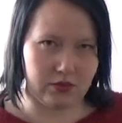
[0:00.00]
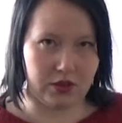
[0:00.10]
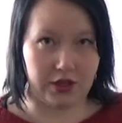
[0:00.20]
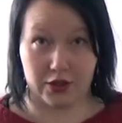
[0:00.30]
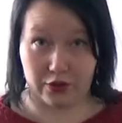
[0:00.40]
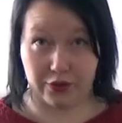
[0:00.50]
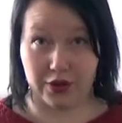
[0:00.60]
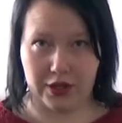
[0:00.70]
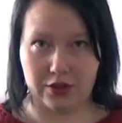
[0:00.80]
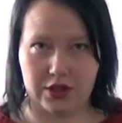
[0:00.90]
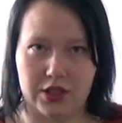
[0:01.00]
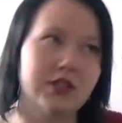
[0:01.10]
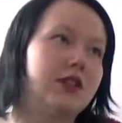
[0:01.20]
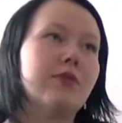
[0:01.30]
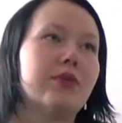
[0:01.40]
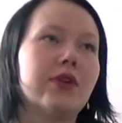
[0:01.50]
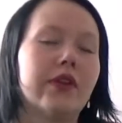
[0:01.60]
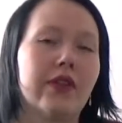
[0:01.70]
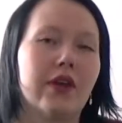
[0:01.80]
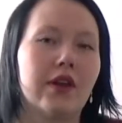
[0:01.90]
Got it off the needles in December,
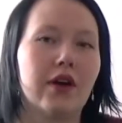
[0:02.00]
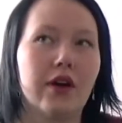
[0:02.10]
and then